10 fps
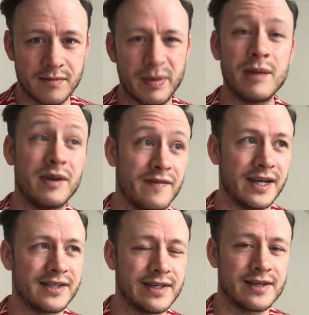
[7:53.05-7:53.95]
baby
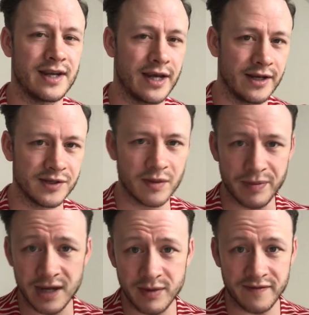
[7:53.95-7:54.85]
faces and heels. The
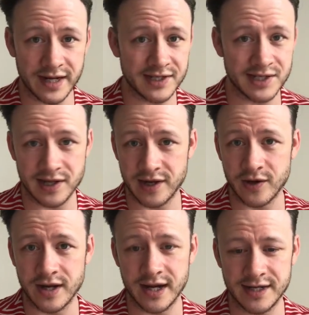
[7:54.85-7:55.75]
baby faces are the
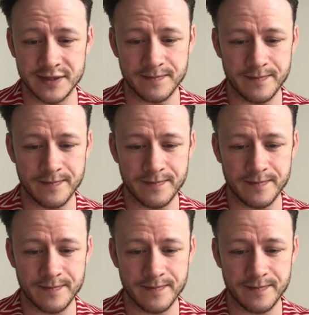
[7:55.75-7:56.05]
good guys.